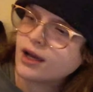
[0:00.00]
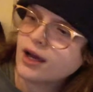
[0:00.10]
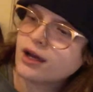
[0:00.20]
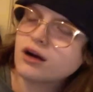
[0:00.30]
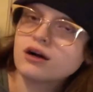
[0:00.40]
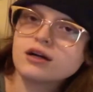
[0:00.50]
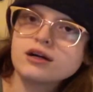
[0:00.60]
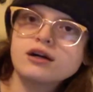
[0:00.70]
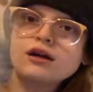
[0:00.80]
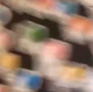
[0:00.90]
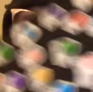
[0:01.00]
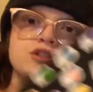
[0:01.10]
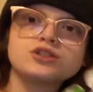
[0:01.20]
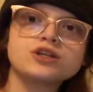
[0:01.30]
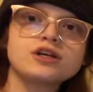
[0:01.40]
at our
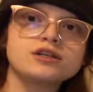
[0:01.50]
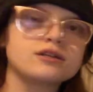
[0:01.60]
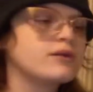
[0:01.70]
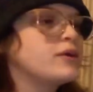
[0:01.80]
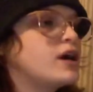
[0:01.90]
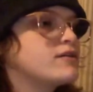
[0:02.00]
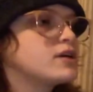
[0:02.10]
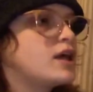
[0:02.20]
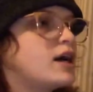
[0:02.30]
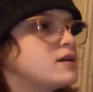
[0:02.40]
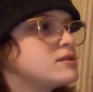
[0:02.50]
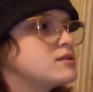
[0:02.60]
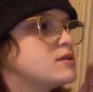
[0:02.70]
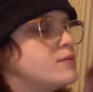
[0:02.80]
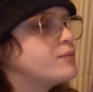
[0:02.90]
chart that we have in class.
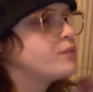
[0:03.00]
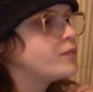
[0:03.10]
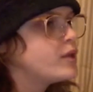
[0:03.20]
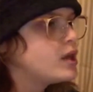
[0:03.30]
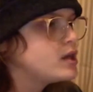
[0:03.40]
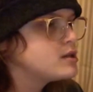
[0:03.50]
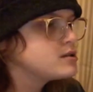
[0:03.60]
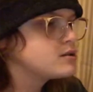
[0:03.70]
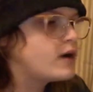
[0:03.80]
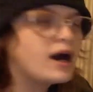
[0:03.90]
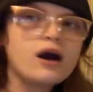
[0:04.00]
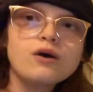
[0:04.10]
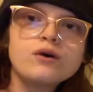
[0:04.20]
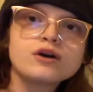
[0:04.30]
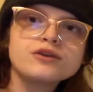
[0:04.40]
So
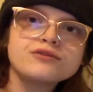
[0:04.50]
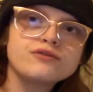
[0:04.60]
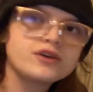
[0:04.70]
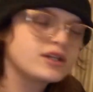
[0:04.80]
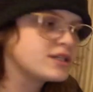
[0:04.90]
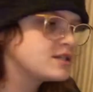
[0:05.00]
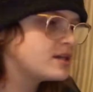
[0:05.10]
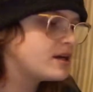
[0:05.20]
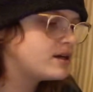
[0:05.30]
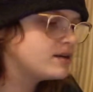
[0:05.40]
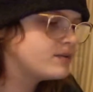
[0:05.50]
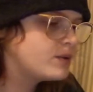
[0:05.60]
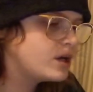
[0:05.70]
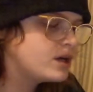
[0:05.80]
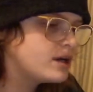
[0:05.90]
how are you feeling today?
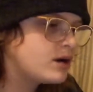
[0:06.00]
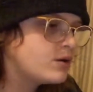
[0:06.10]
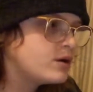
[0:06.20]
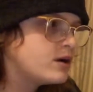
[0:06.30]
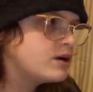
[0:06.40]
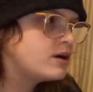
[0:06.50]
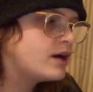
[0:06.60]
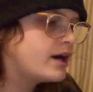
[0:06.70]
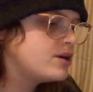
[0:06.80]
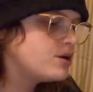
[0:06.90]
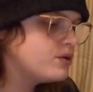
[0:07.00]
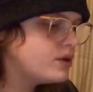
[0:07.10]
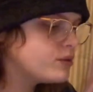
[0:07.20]
Now, I know that